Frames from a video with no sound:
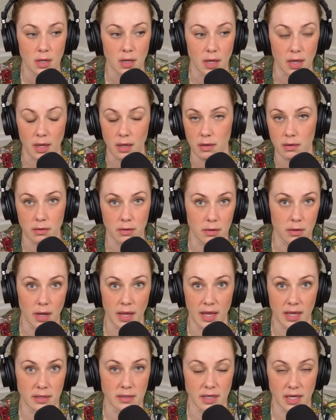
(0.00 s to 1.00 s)

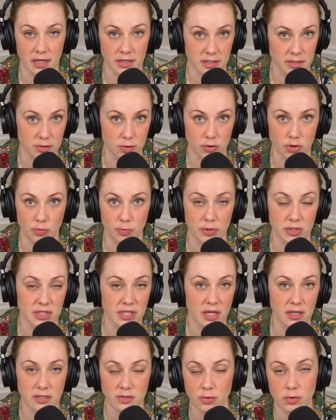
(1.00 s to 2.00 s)
and antisocial
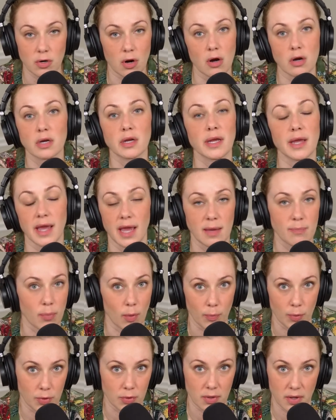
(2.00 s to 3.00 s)
personality disorder aren't
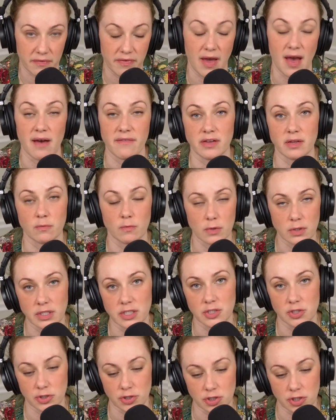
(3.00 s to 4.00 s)
capable of having
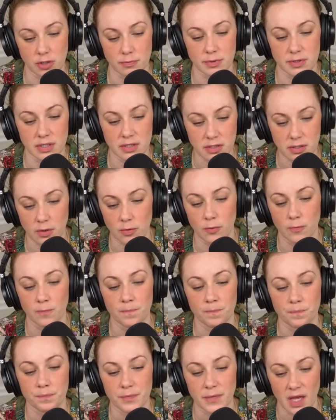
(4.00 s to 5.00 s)
relationships. And so
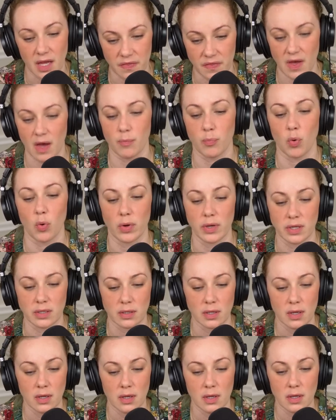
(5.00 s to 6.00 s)
at that point,
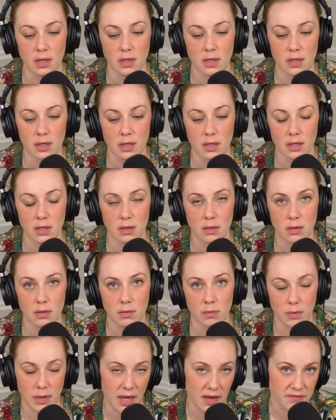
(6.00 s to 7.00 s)

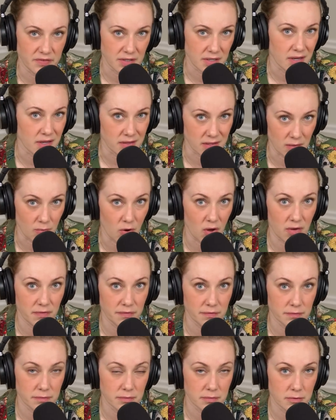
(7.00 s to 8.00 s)
we have to cut them
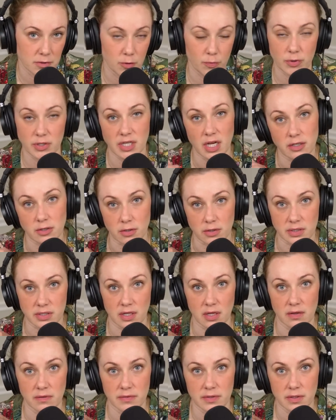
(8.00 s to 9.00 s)
off to protect
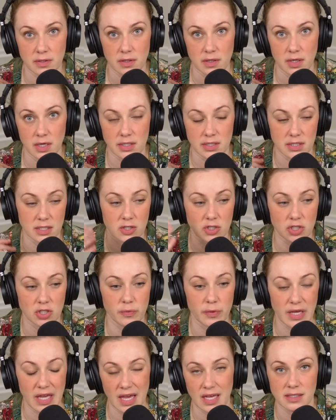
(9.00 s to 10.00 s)
ourselves. Essentially,
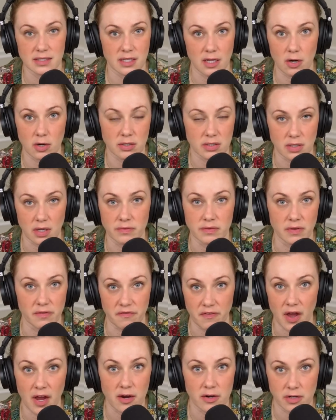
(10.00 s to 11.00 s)
we can't set ourselves on
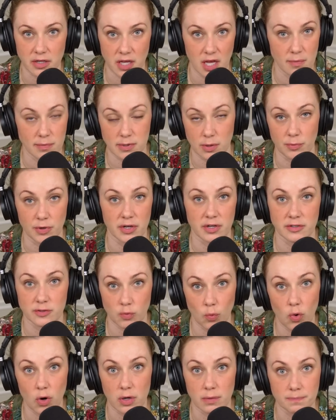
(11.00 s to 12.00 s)
fire to keep someone else
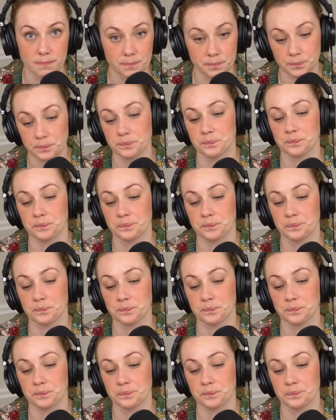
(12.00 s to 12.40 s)
warm.